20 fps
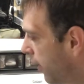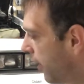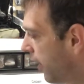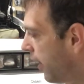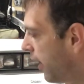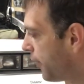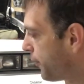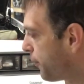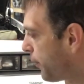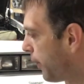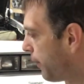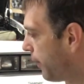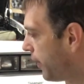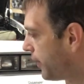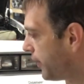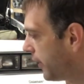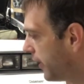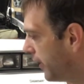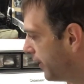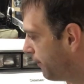That's pretty much
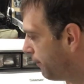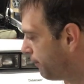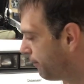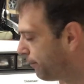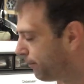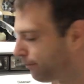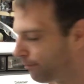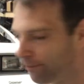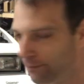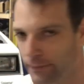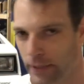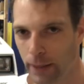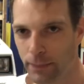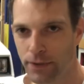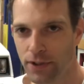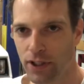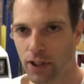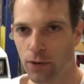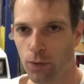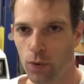it. I'm just
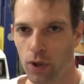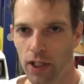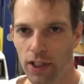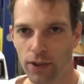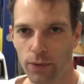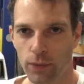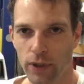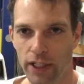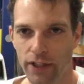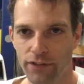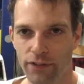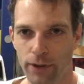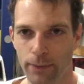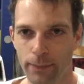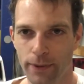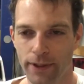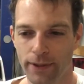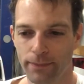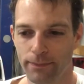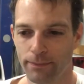gonna walk away from
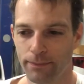it,